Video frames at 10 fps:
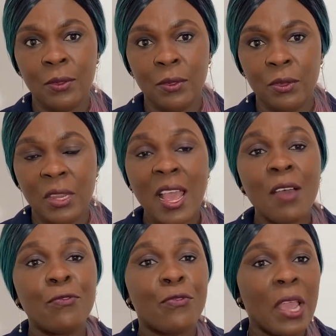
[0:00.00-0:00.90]
They
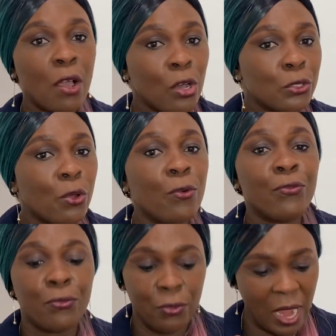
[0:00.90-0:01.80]
have record
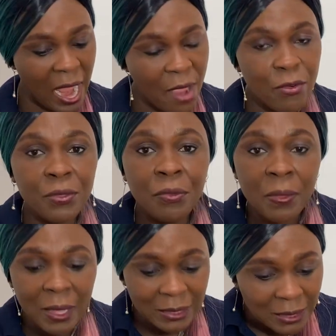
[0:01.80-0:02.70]
of
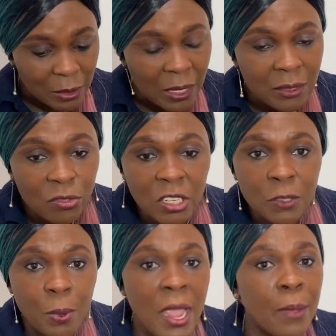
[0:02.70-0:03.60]
everything that's
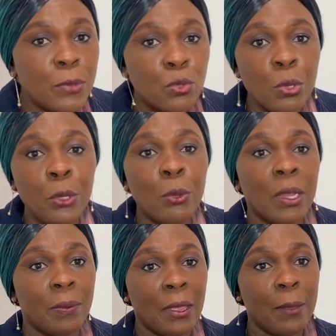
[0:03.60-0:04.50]
transpired between you
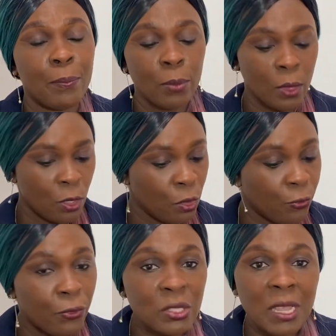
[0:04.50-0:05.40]
and them. Your
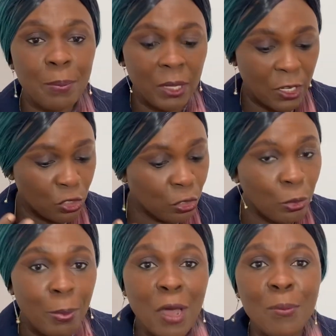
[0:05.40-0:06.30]
first application, your
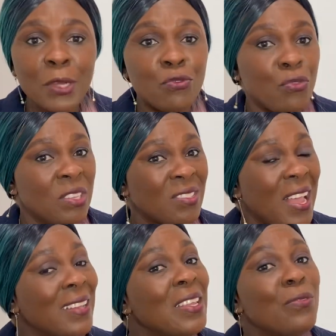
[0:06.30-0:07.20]
biometrics,
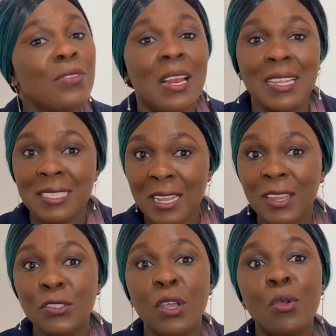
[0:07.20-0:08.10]
and even the letter
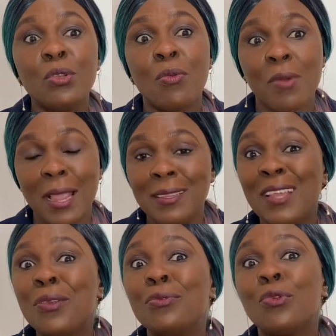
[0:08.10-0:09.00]
that you're going to write, they're
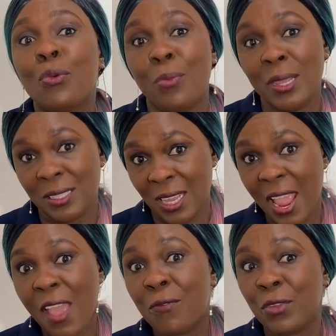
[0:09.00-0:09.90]
going to document
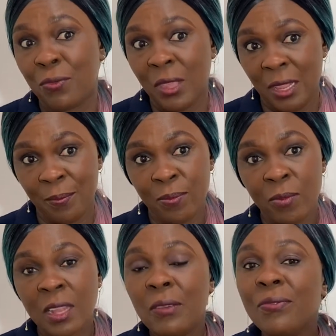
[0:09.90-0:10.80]
everything.
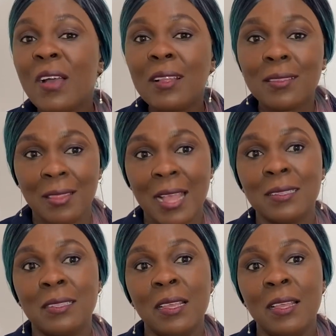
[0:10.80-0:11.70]
The fact
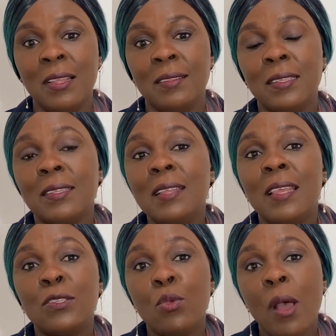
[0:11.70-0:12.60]
that they said
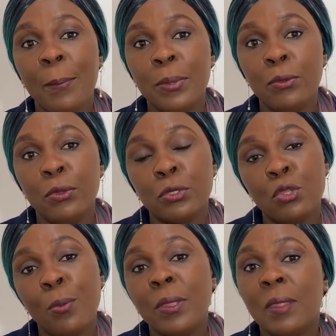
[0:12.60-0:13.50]
there's no appeal does
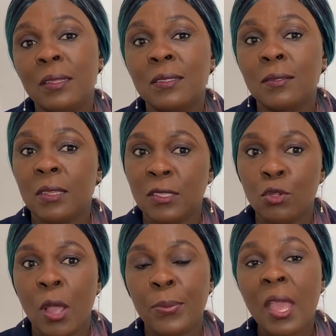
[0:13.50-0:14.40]
not mean that there's
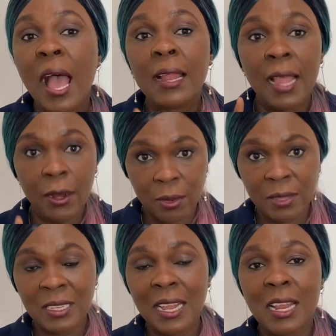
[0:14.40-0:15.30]
no appeal. And
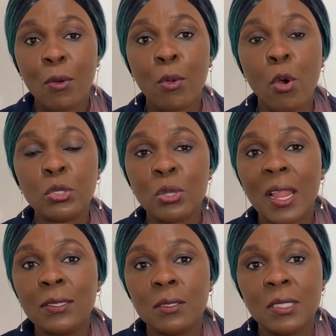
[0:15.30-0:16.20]
another thing that I would also
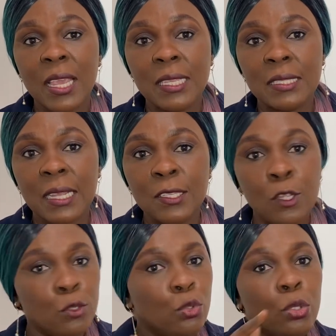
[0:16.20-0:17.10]
like to say is that
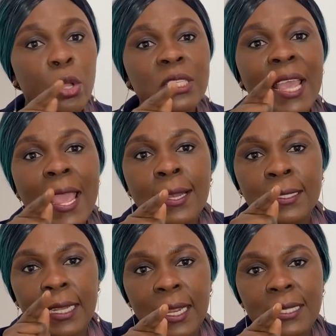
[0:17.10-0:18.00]
do not
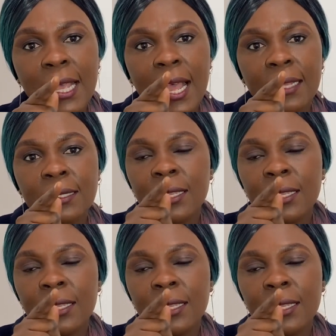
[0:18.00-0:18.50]
head the letter as